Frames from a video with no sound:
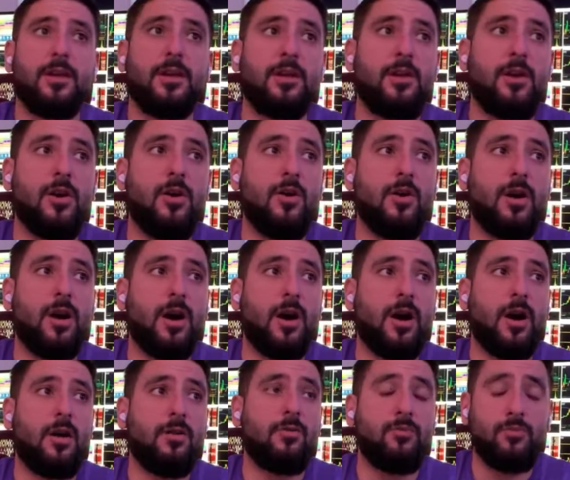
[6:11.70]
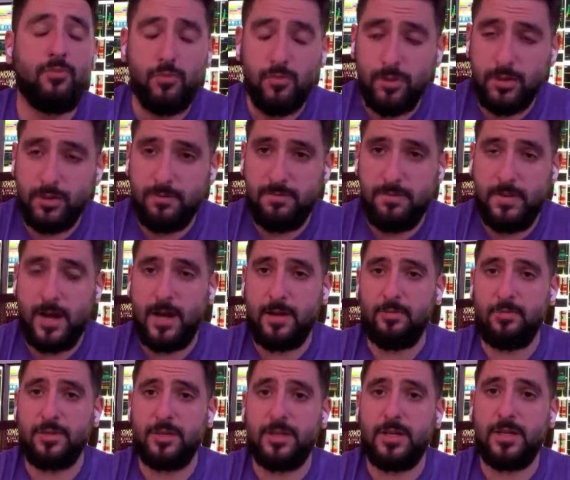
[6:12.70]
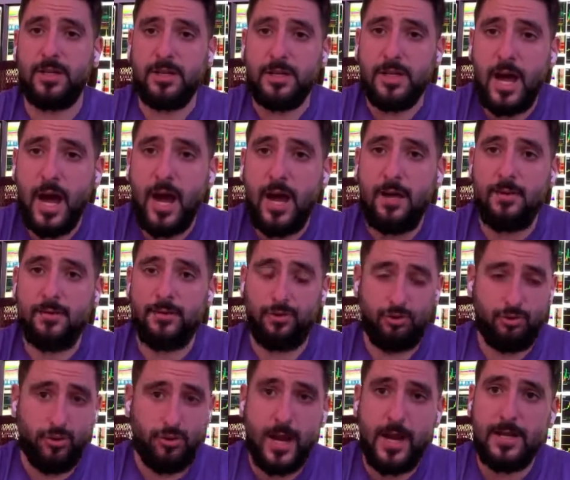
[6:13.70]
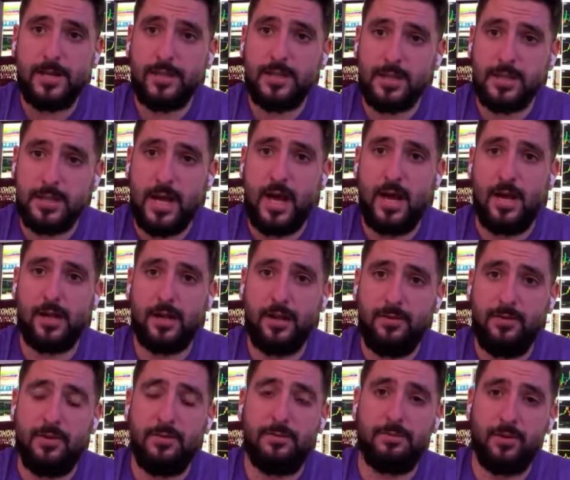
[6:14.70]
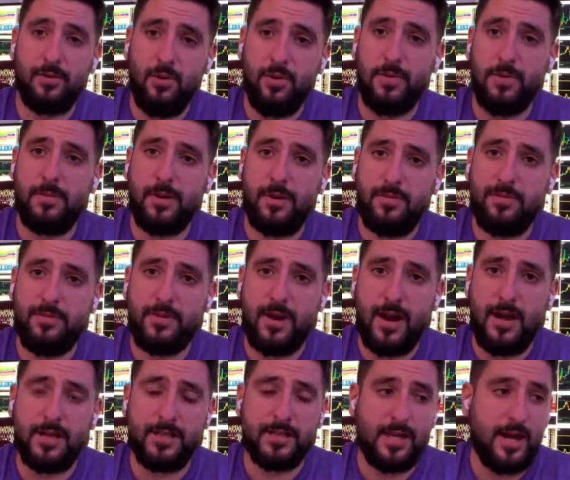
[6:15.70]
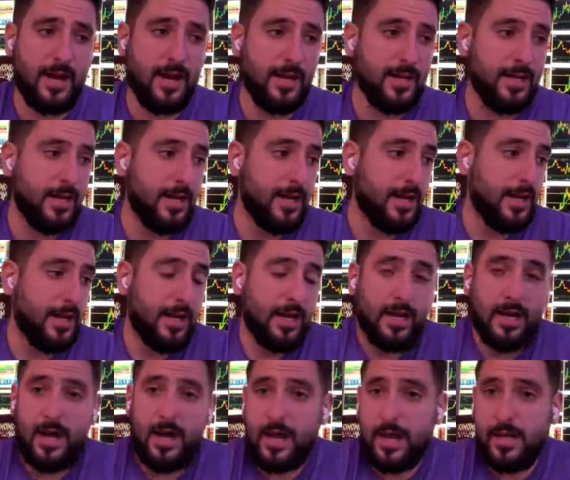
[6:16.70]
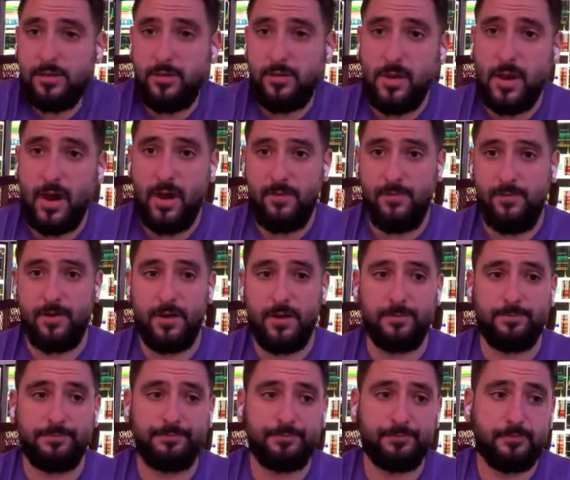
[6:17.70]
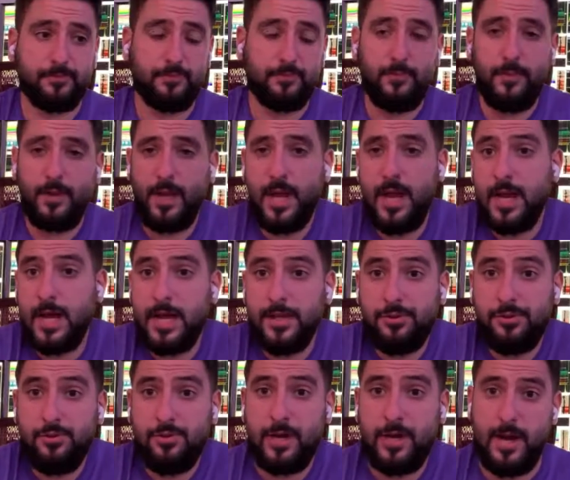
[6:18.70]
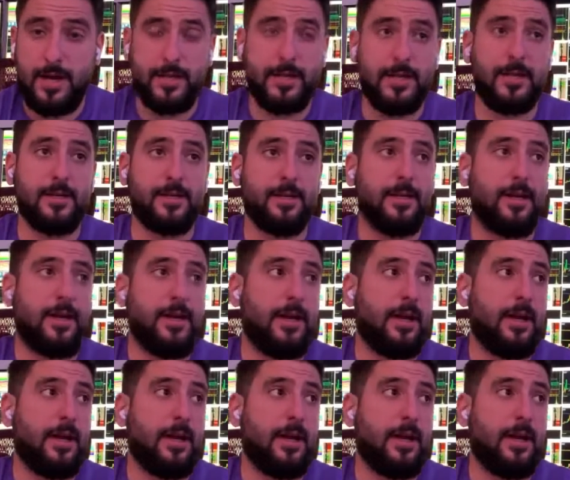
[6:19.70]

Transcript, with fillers: You know, a rule of mine was to not trade stock if it broke above Friday's high. And I got too confident. I got too cocky.